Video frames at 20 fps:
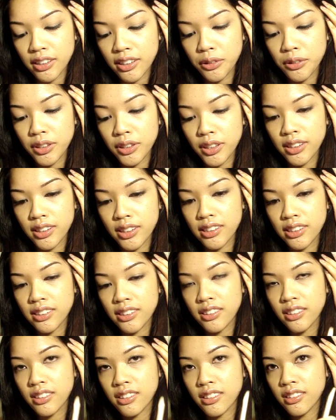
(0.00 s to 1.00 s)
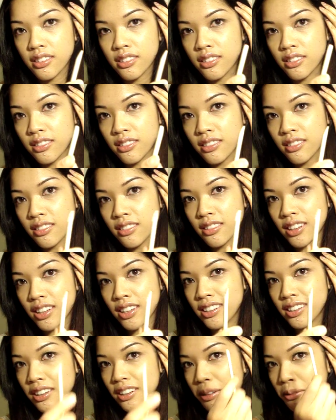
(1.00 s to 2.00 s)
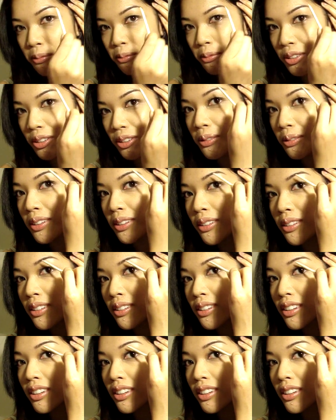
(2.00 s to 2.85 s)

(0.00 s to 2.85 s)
and using this thing, she would